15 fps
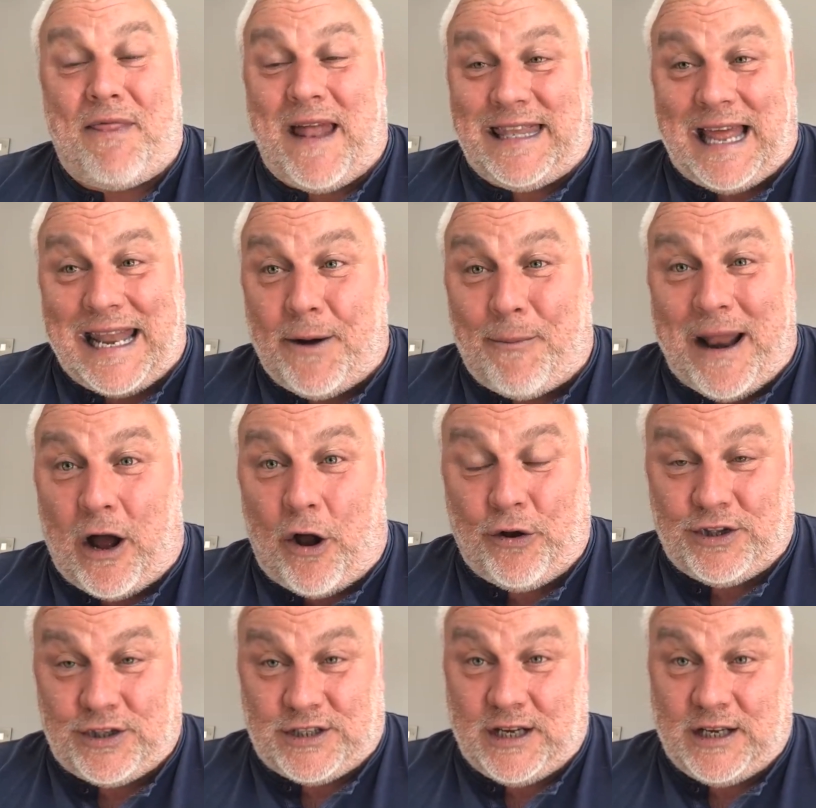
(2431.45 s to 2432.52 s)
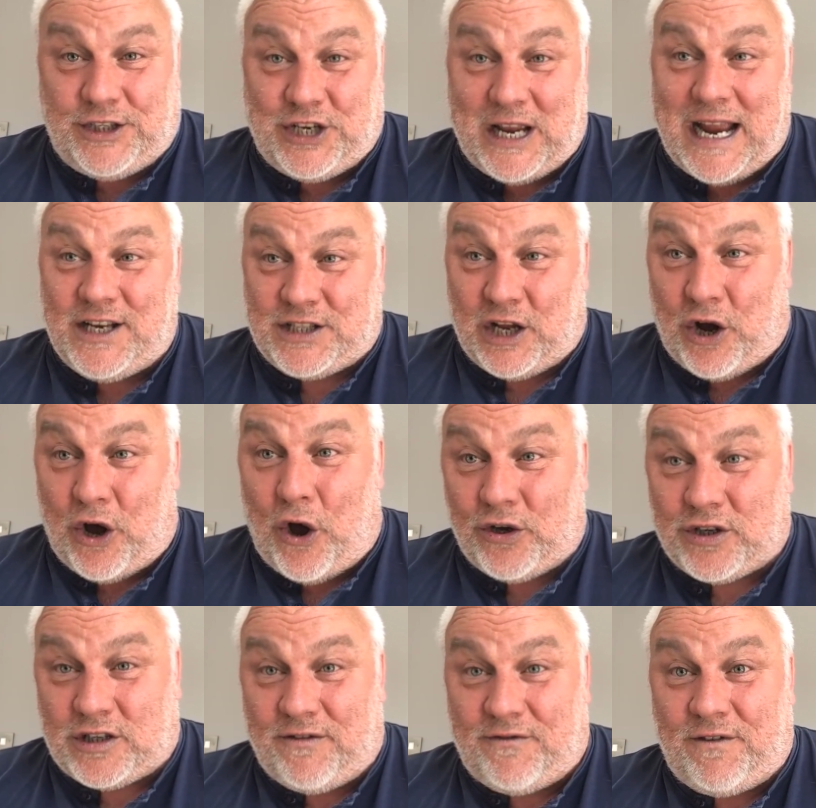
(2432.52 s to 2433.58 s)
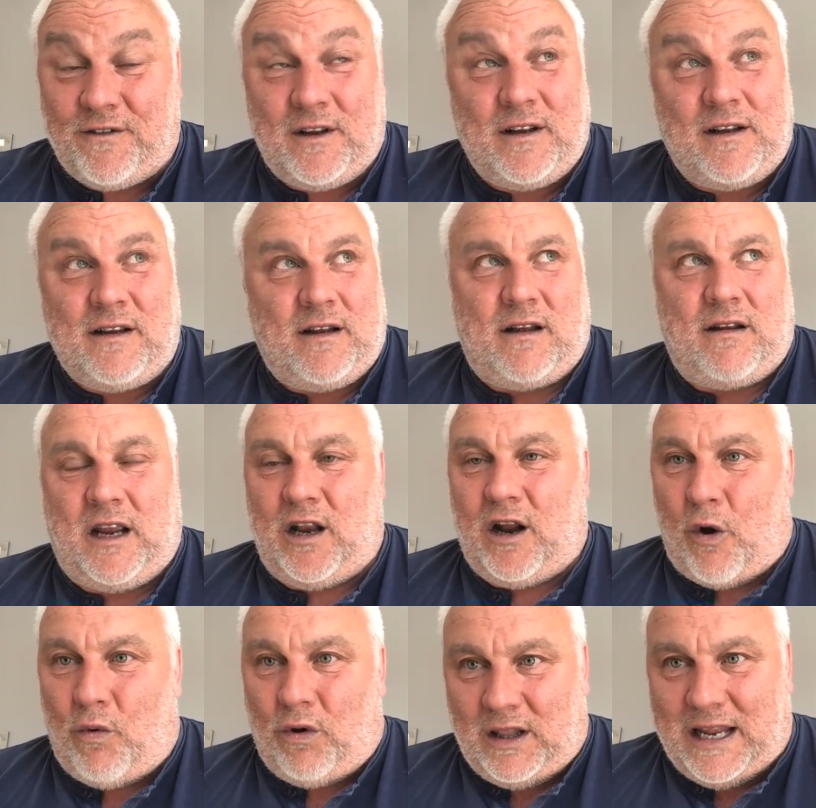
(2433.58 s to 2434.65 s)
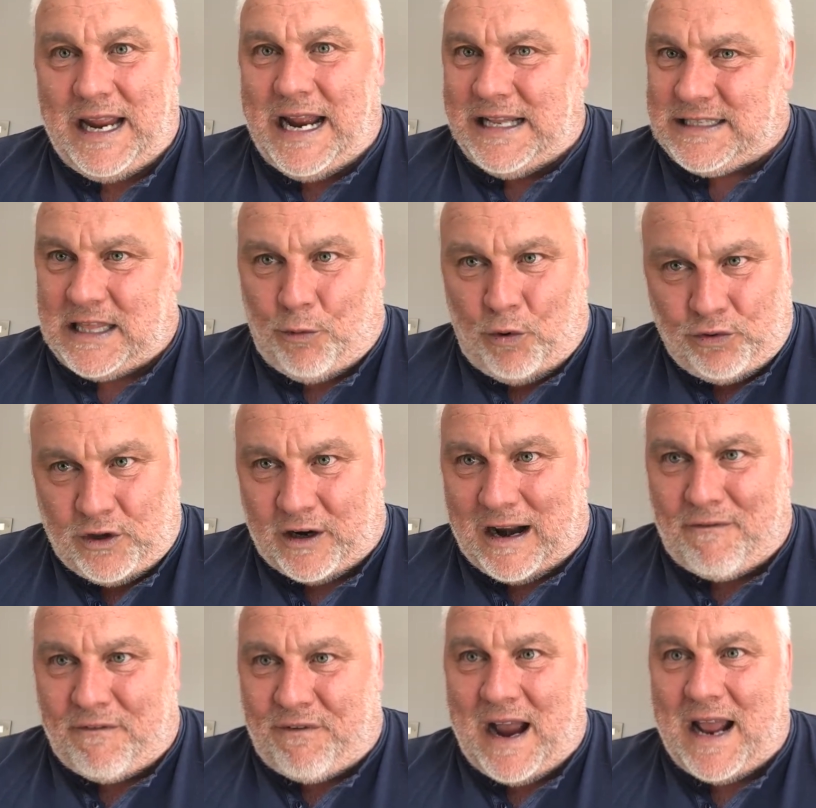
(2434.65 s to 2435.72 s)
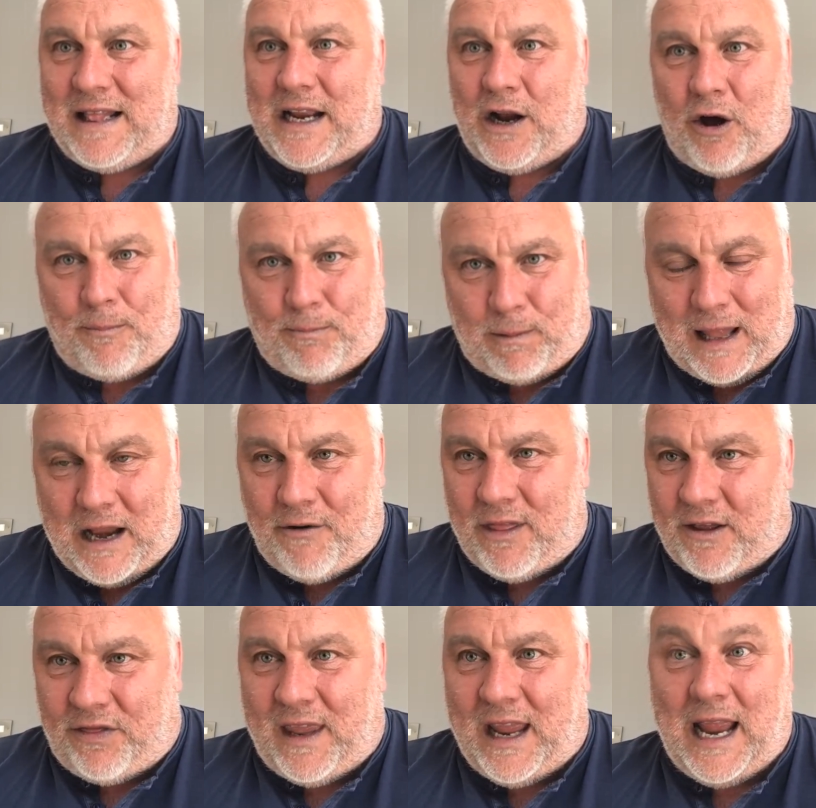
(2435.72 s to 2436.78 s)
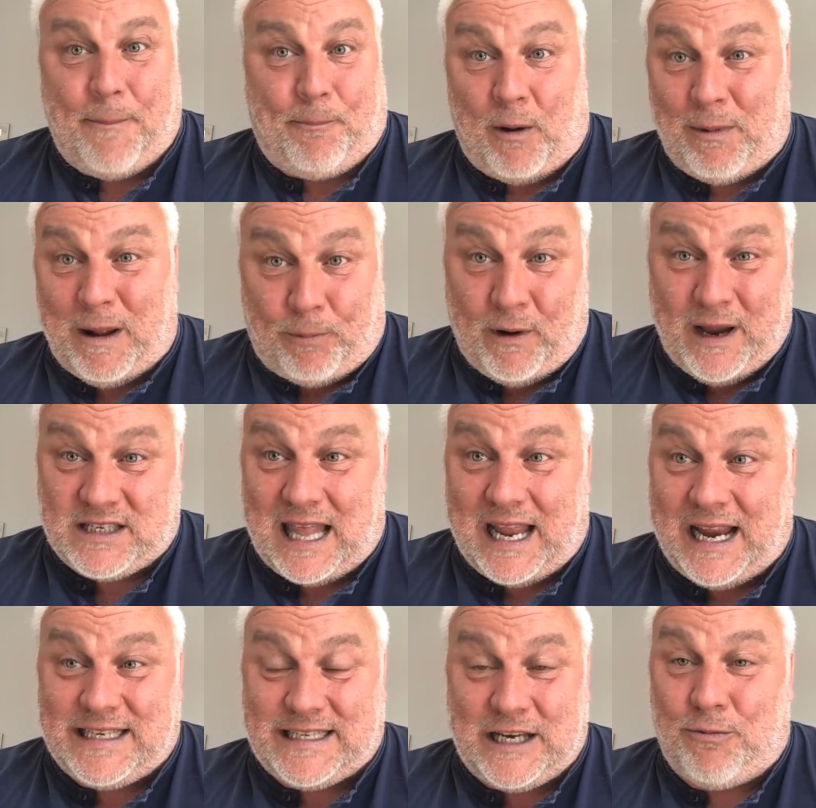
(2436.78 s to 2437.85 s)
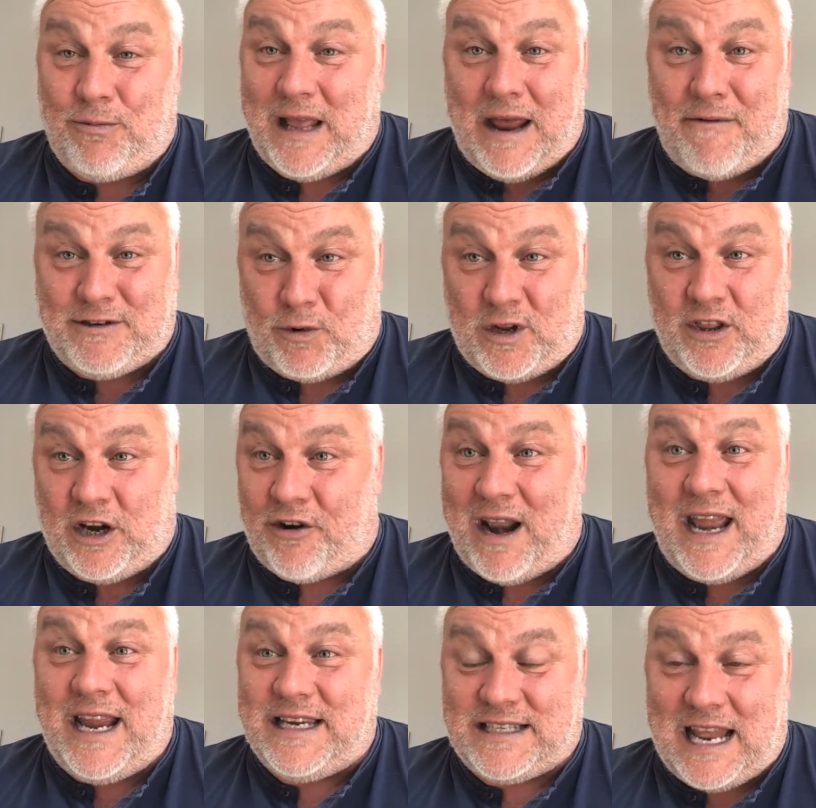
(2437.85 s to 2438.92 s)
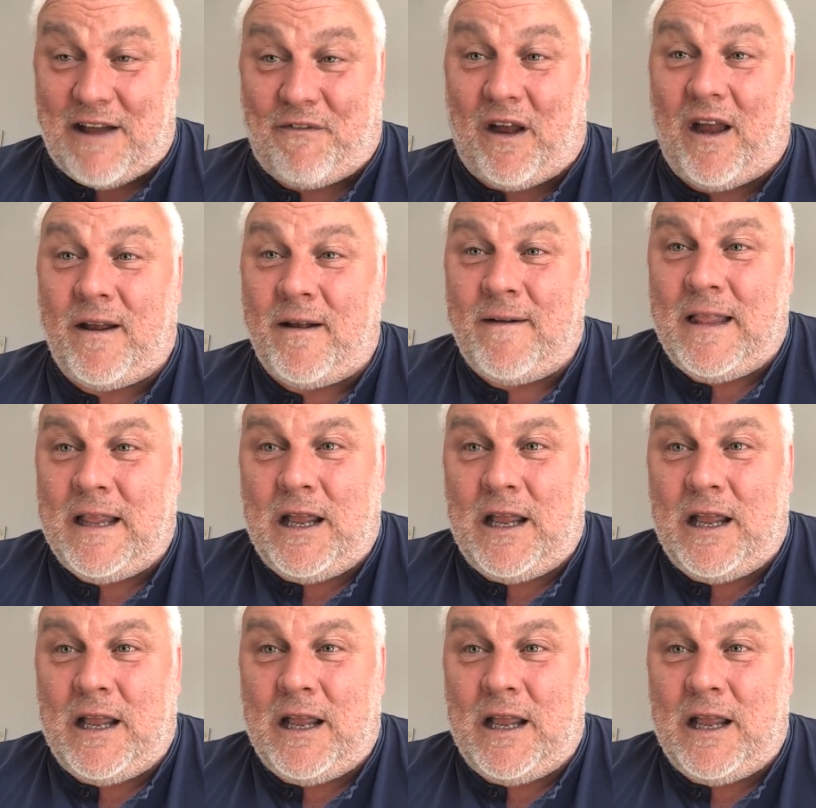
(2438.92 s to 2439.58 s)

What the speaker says: And then Danny went on to change the course of, you know, Leeds. They won the grand final, got player of the thing. He probably put his legacy up there as one of the greatest ever.